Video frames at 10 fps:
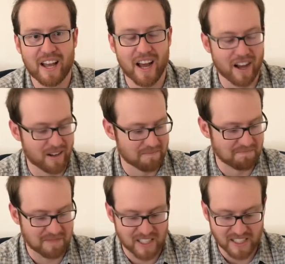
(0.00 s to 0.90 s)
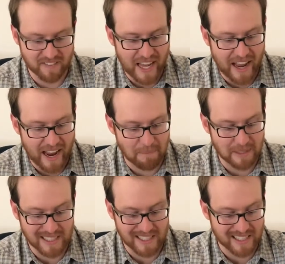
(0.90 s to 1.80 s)
Because if that
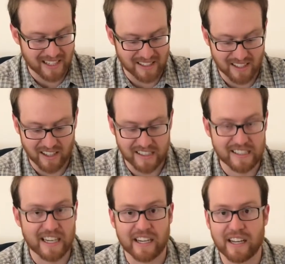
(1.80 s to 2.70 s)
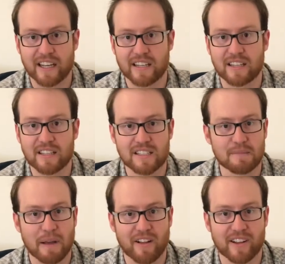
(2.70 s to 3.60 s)
happens, it's going to start stinking,
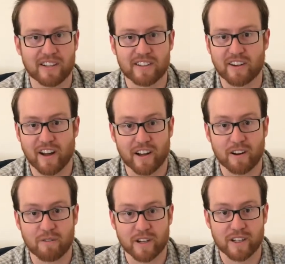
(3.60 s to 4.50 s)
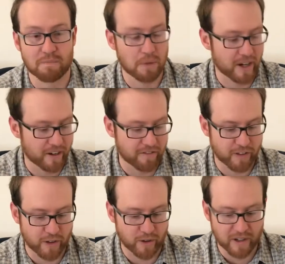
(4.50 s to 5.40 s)
smelling. You're not going to want to play your
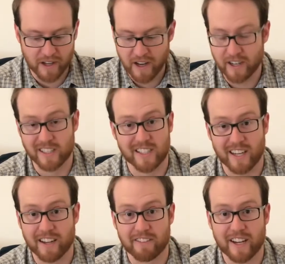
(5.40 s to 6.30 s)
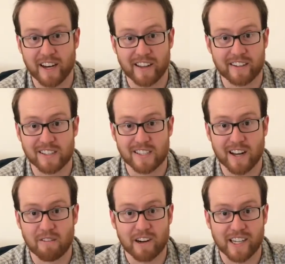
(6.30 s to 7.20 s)
flute. Your significant other isn't
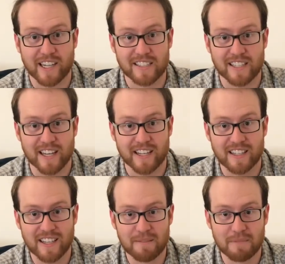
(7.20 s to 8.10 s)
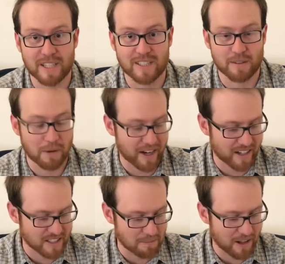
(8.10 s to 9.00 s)
going to want to kiss you because you're probably
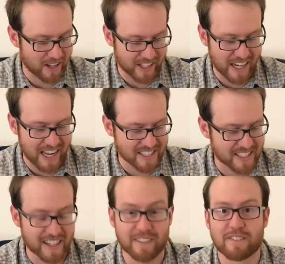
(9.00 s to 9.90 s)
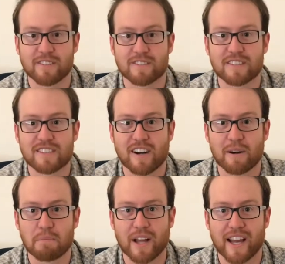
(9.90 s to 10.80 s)
going to smell like nasty if you
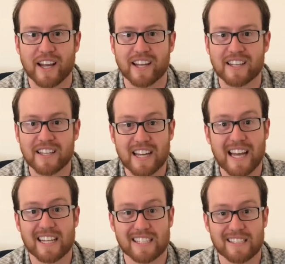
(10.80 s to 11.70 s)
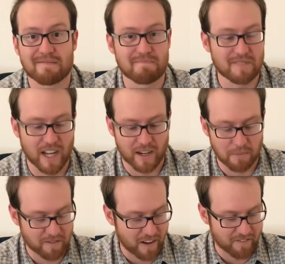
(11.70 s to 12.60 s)
start playing it. And it's not going to
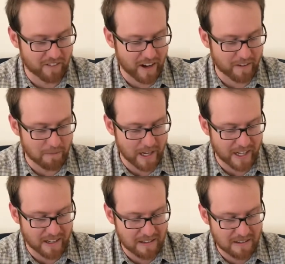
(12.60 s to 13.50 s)
be fun for everybody.